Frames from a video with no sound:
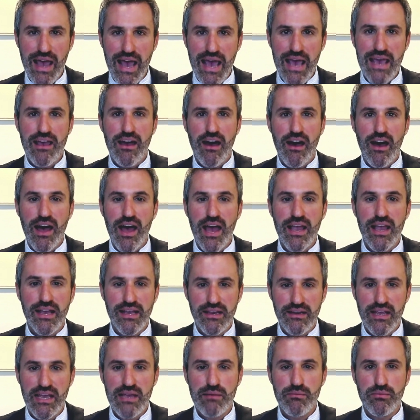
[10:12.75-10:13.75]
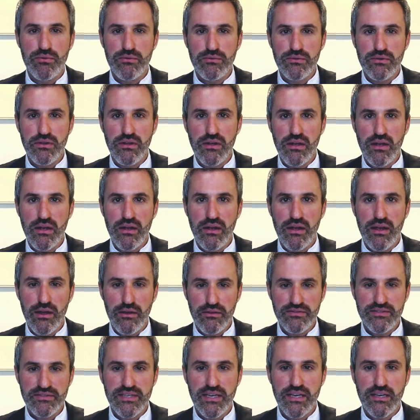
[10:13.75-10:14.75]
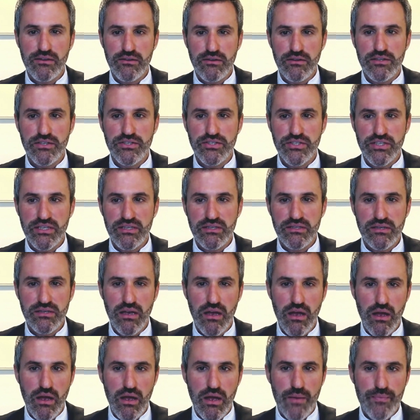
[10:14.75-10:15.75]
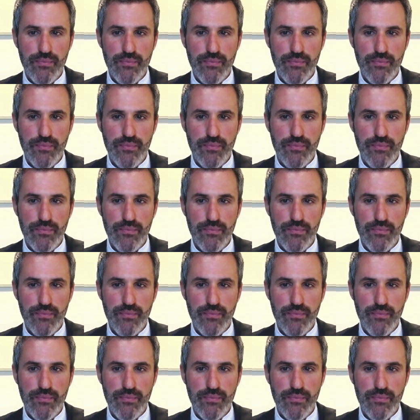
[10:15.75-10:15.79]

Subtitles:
AI-enabled health technologies.